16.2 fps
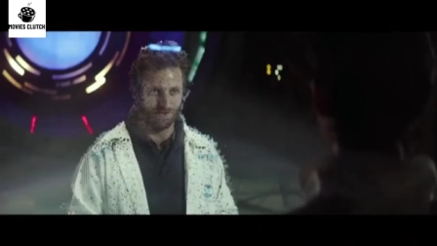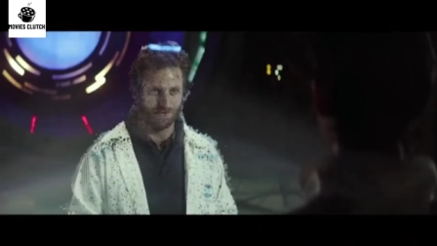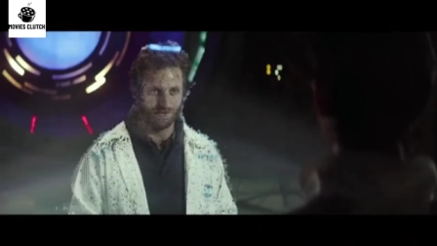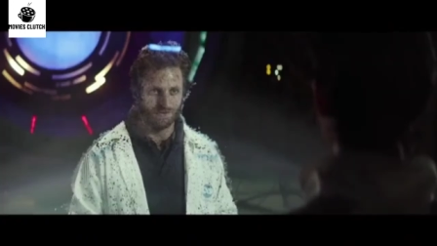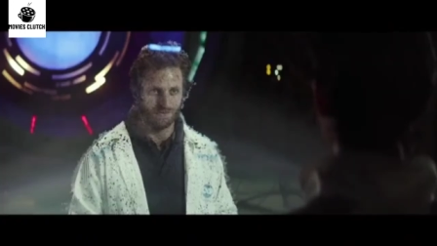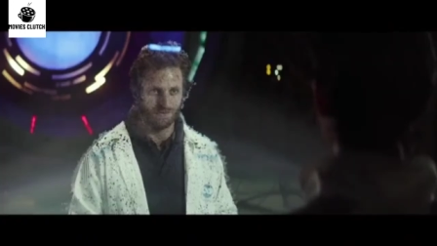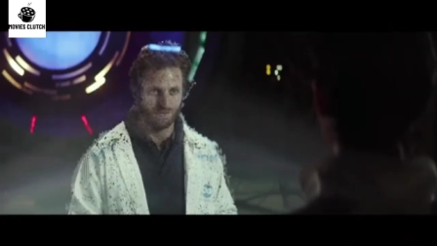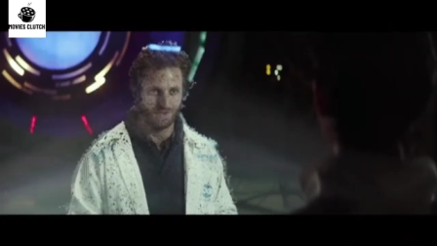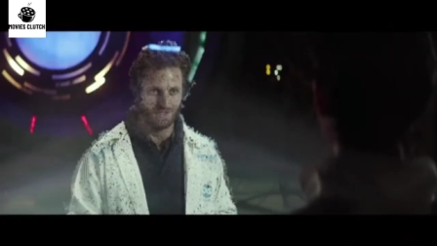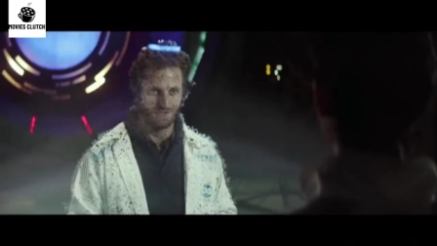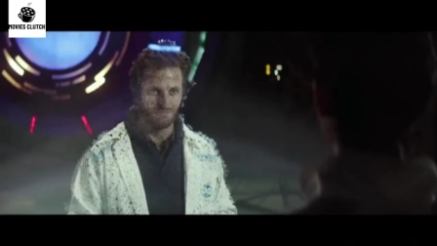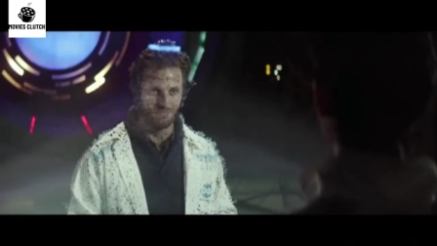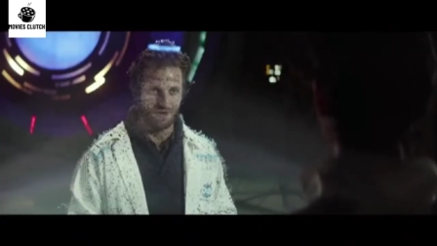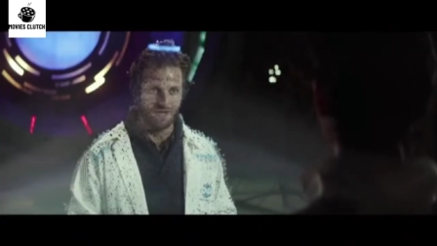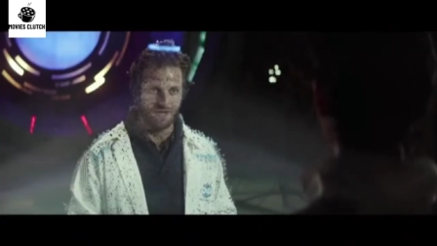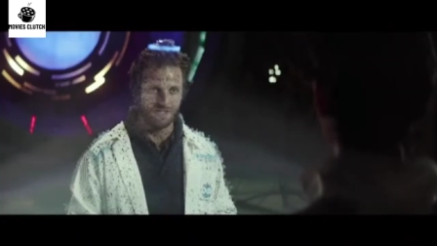who explains that
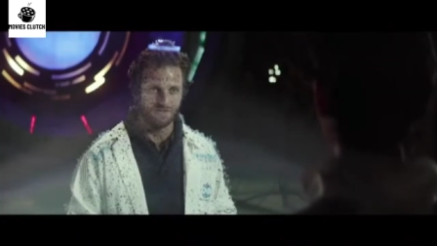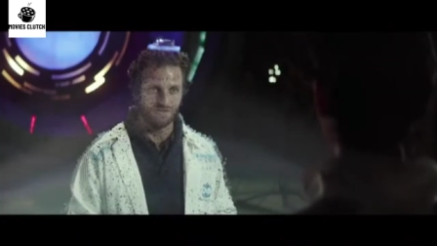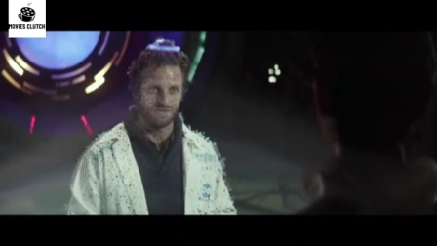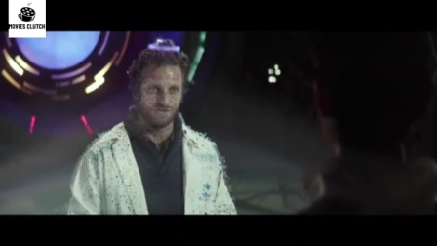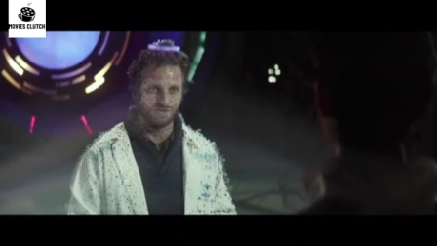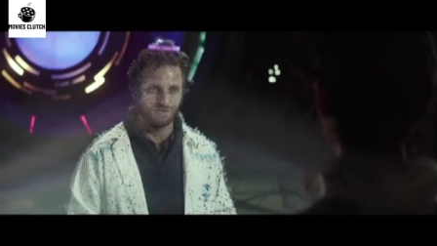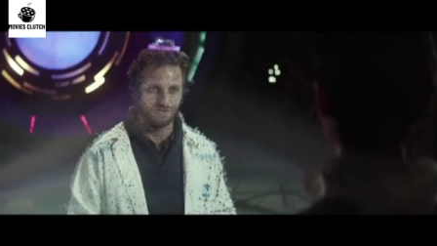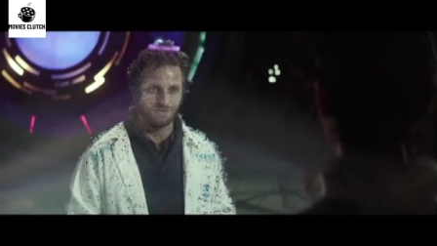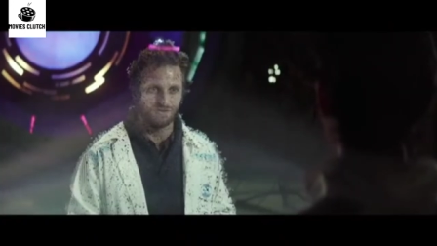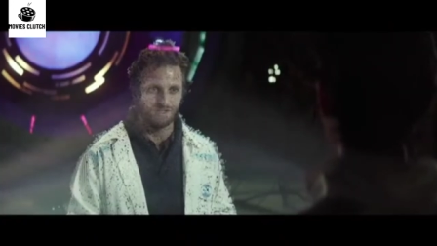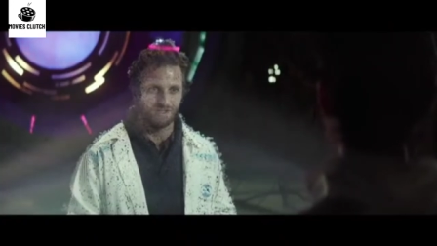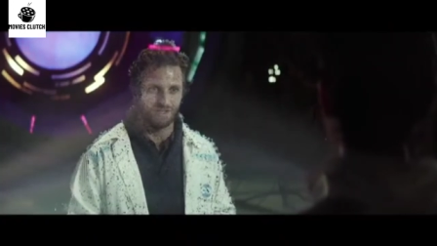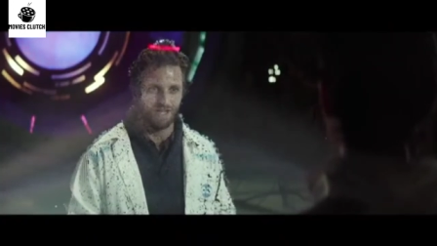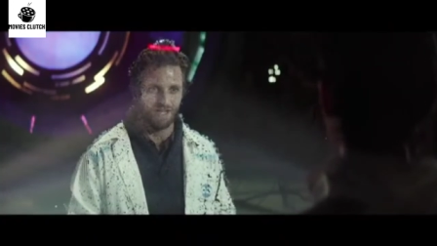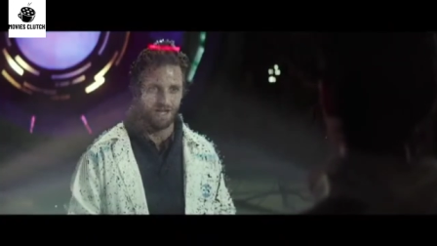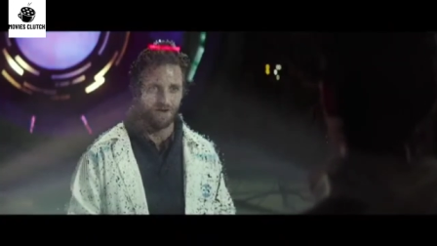the time machine was
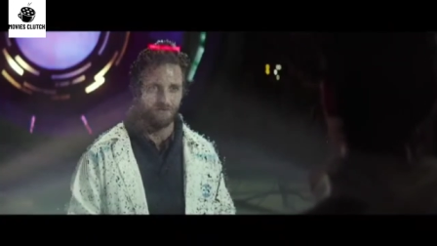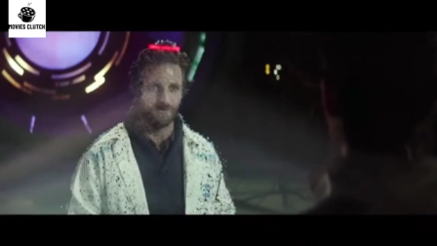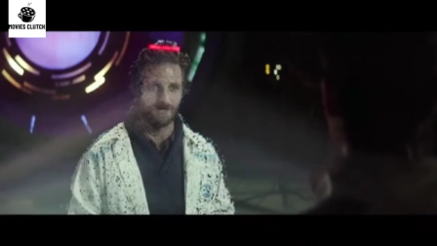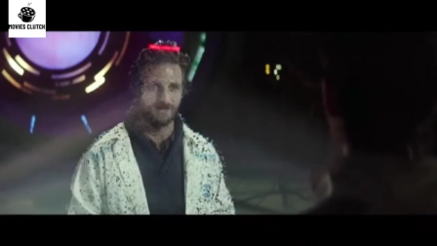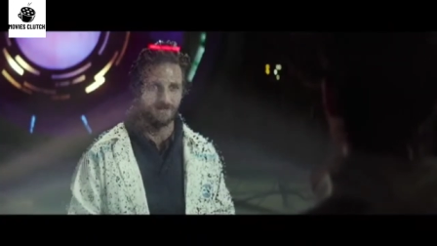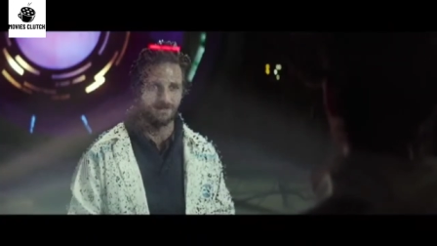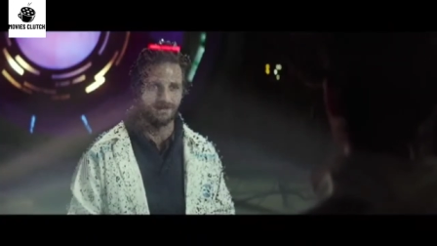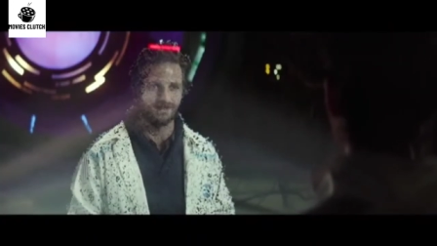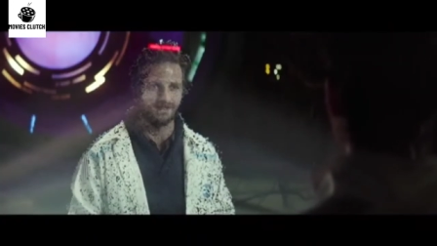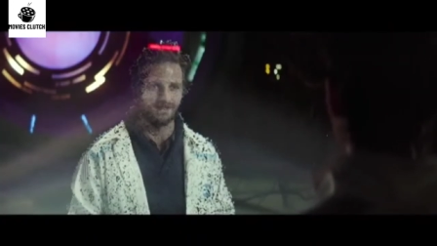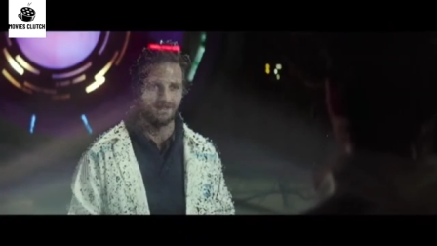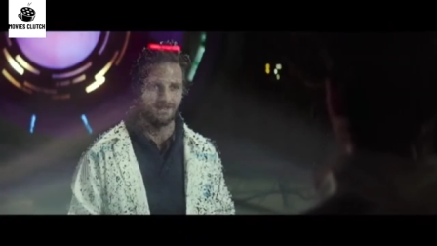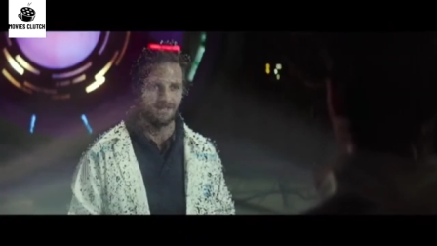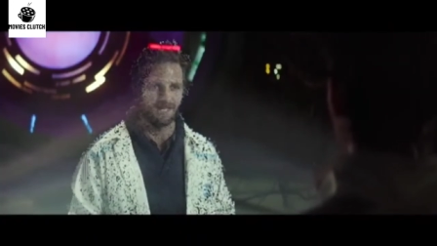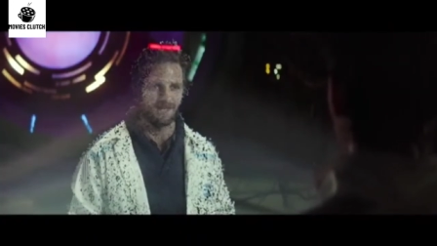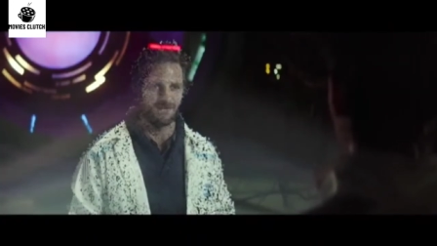originally designed to
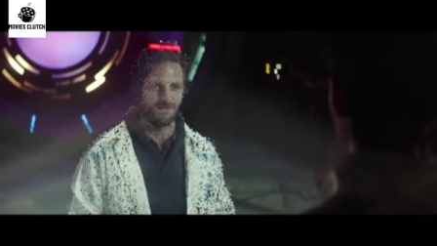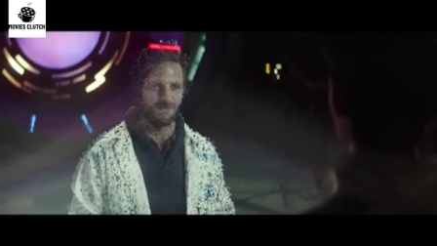collect